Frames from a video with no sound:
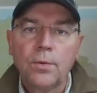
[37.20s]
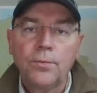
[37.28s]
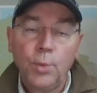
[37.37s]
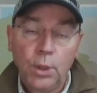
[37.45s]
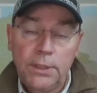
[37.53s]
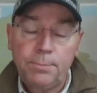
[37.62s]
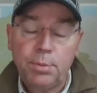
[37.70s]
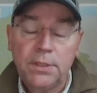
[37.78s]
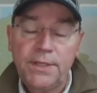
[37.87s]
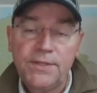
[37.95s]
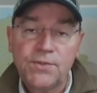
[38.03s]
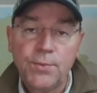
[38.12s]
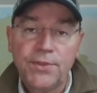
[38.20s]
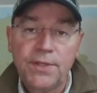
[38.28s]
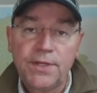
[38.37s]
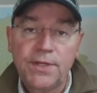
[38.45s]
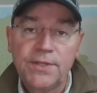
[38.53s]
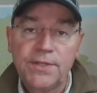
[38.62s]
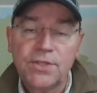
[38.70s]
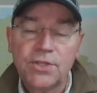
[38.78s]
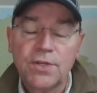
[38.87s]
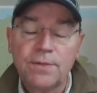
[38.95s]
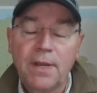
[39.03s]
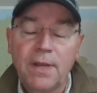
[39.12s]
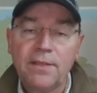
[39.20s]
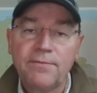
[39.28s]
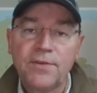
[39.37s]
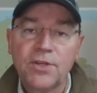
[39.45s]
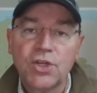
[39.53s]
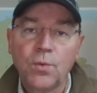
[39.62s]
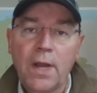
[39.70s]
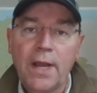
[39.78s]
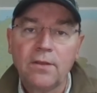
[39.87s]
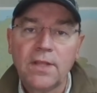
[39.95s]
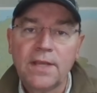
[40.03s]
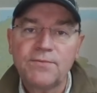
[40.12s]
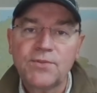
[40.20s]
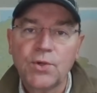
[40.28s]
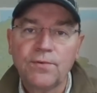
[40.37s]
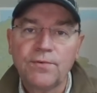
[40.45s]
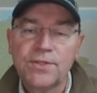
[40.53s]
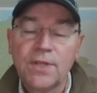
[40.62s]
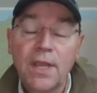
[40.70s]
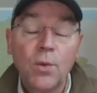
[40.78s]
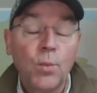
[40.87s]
really pleased with the decision by the Fish and Wildlife Service.